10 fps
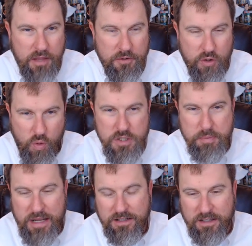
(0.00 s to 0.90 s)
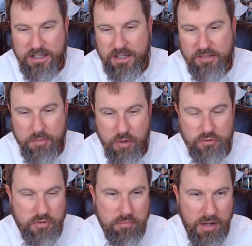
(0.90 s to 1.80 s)
and they're going to paint Lincoln in the
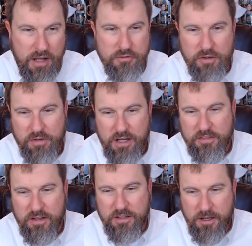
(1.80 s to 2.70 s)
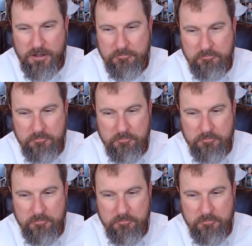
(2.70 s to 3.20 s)
most positive light they can.